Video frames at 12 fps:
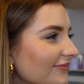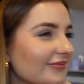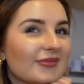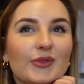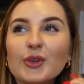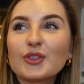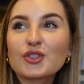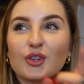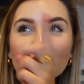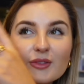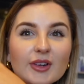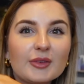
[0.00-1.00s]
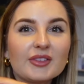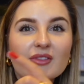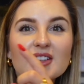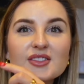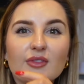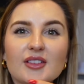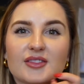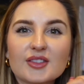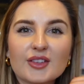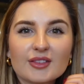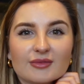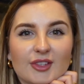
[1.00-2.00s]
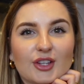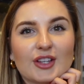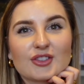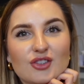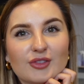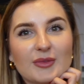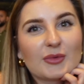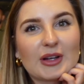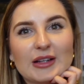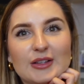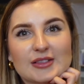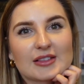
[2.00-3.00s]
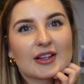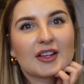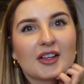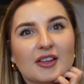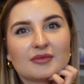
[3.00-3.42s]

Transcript: Do you want to show around the restaurant so you can show them what it looks like?